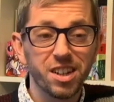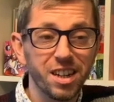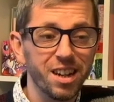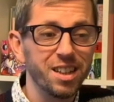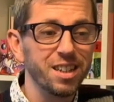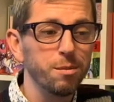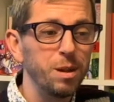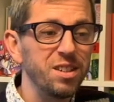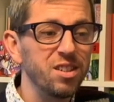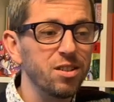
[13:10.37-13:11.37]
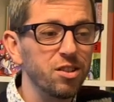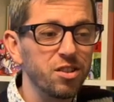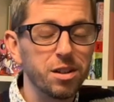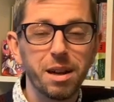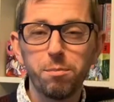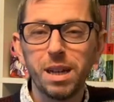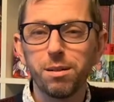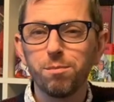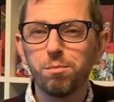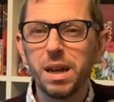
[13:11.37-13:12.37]
I think the pieces are just a bit
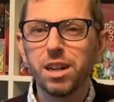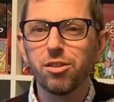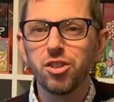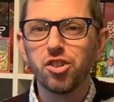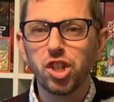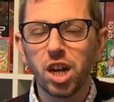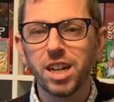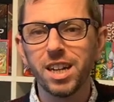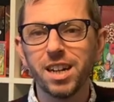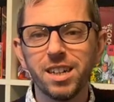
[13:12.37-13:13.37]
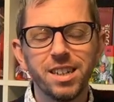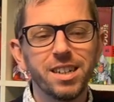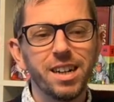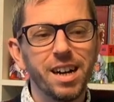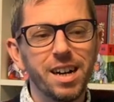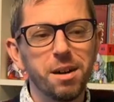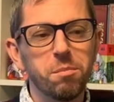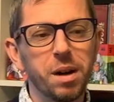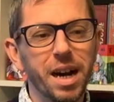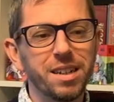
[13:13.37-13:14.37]
bigger and chunkier,
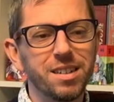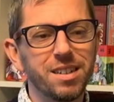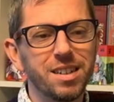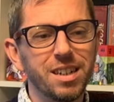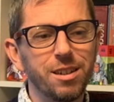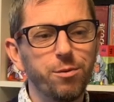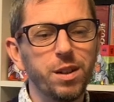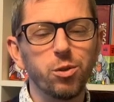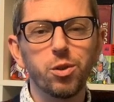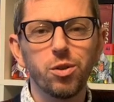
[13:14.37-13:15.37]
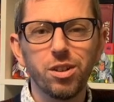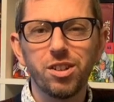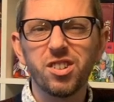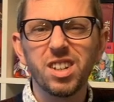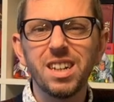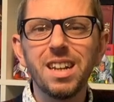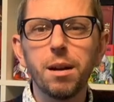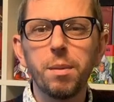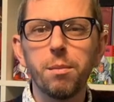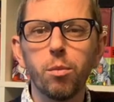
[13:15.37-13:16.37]
and it feels all just a
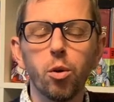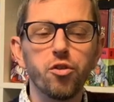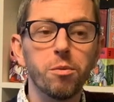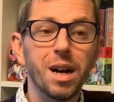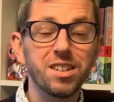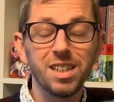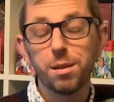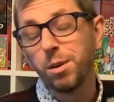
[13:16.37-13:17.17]
little bit more dramatic.